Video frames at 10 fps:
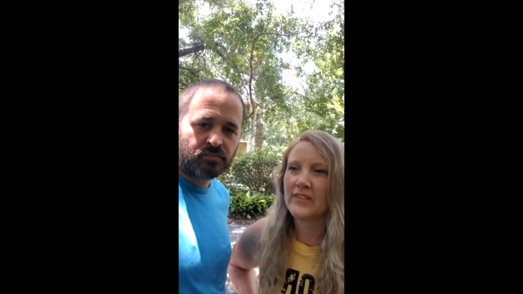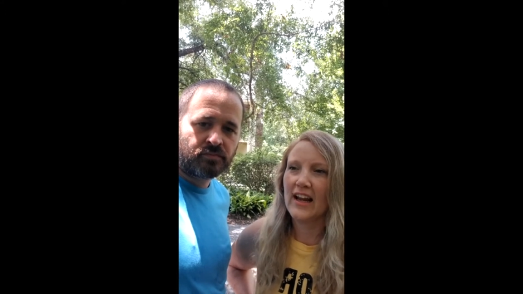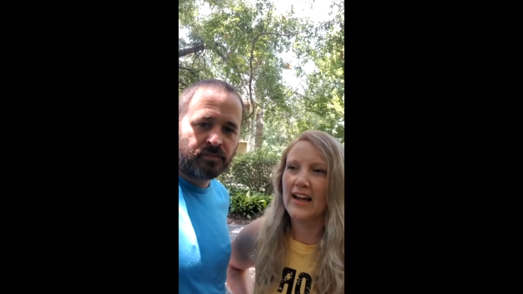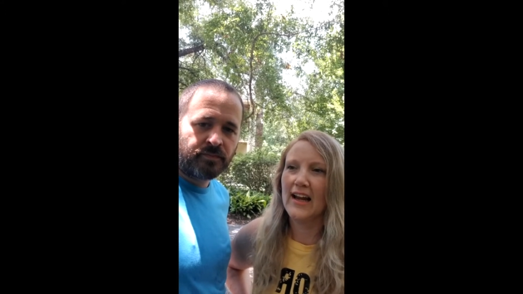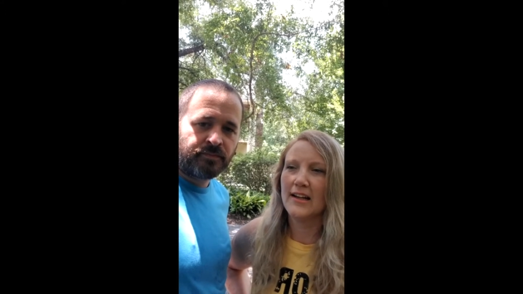
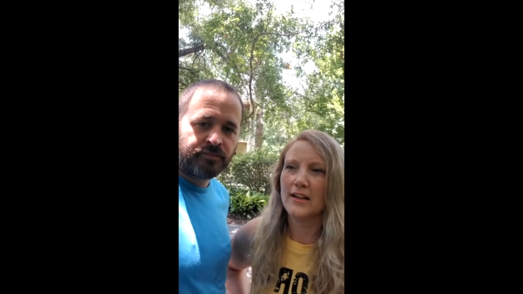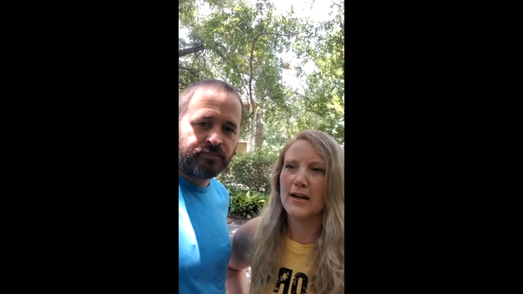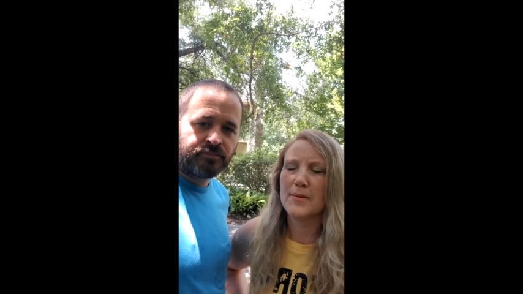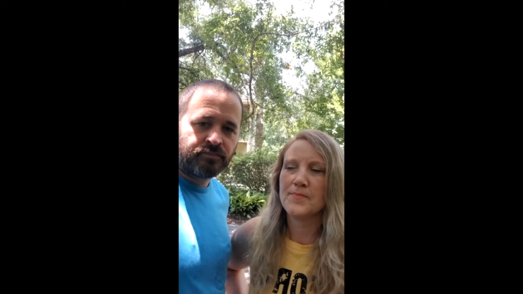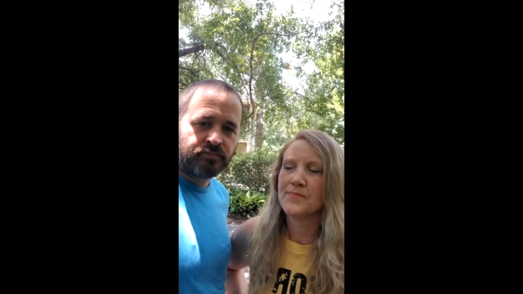Speaker 1: And
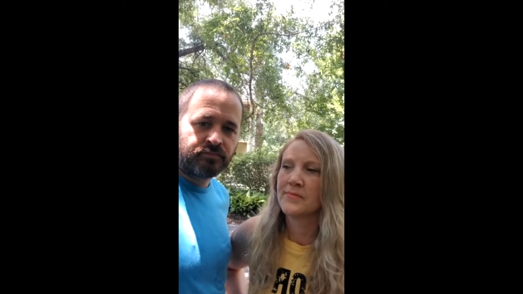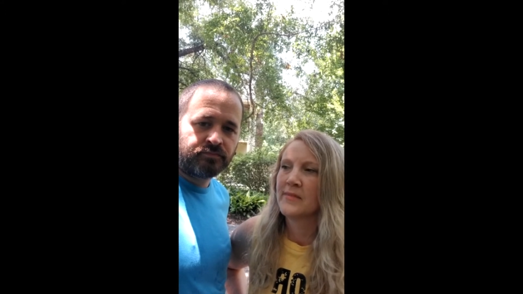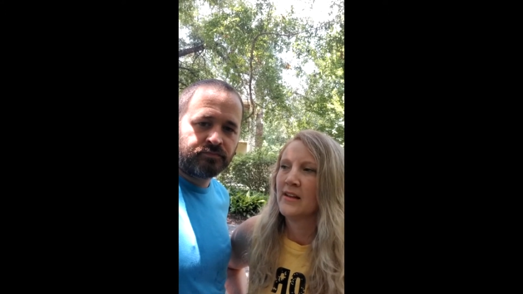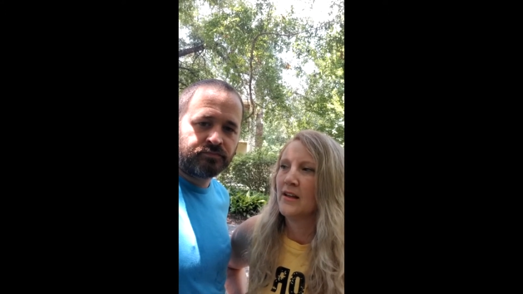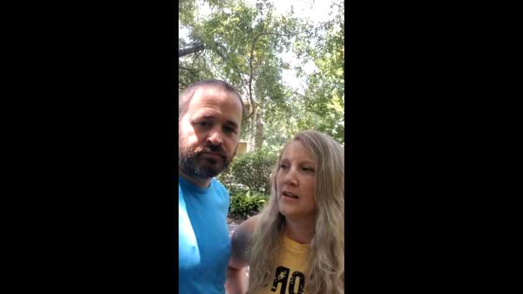um,
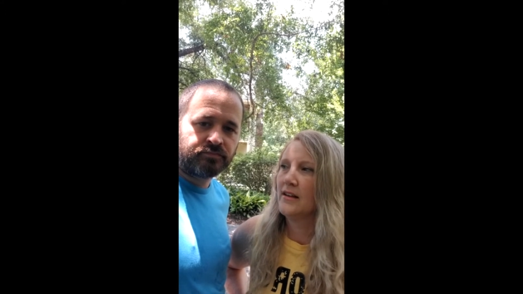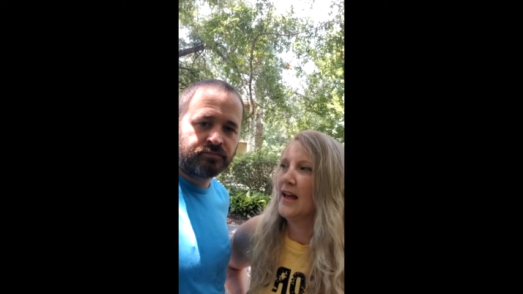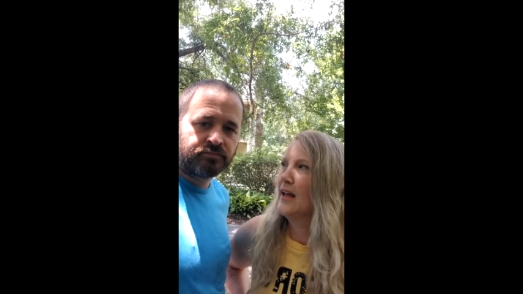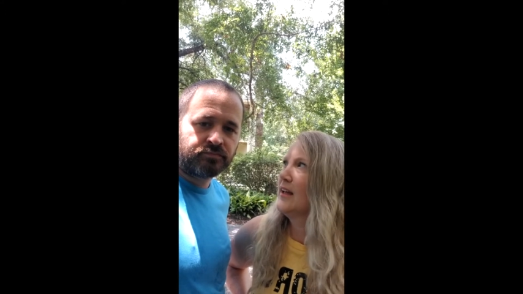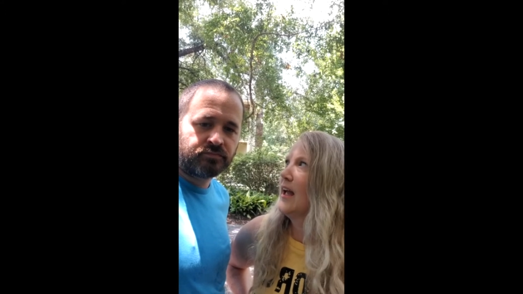
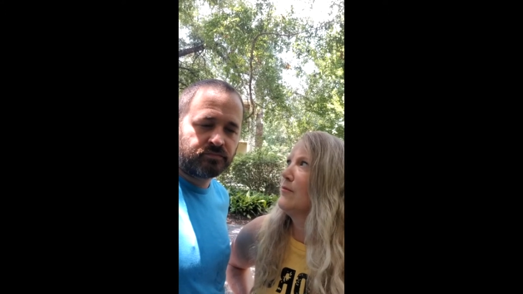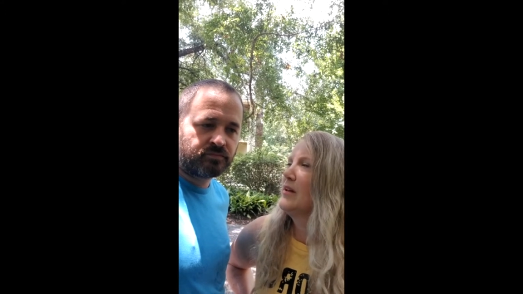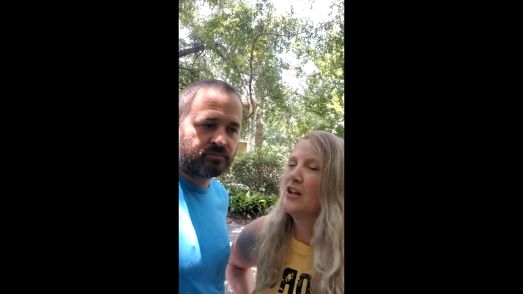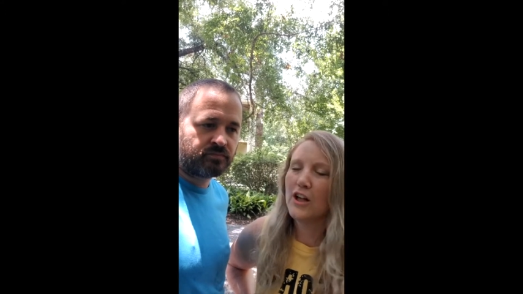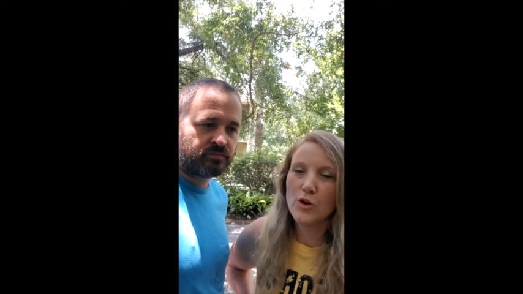they gave me
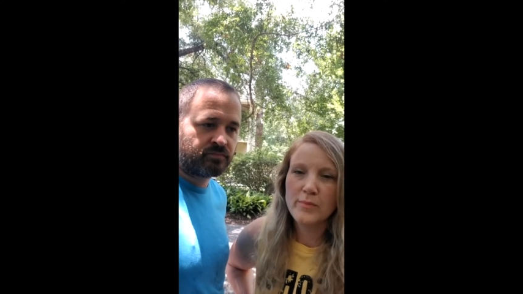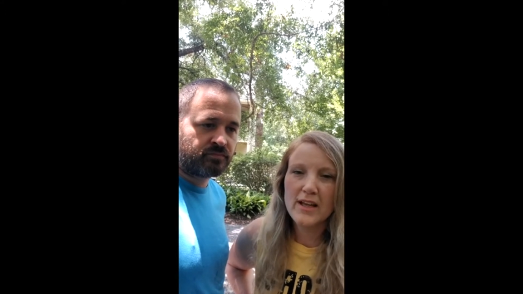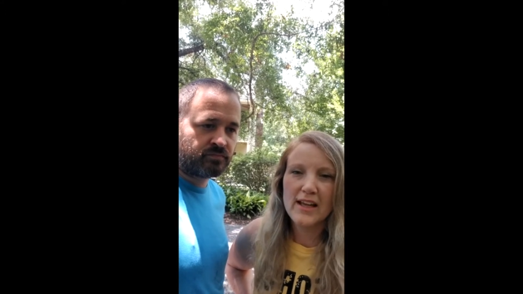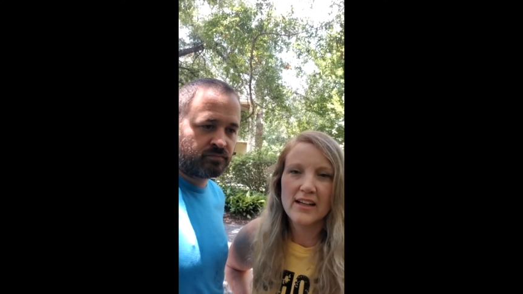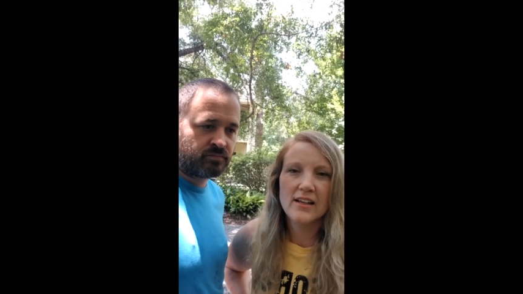
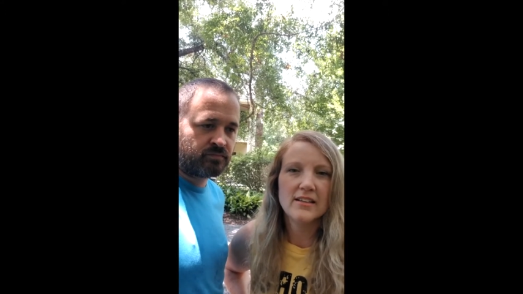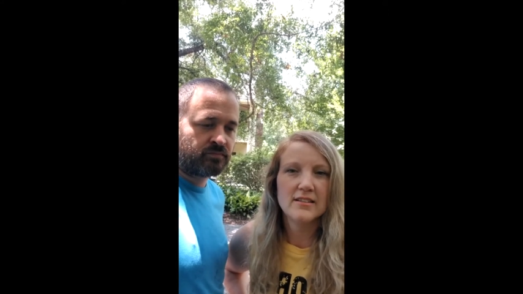Clomid to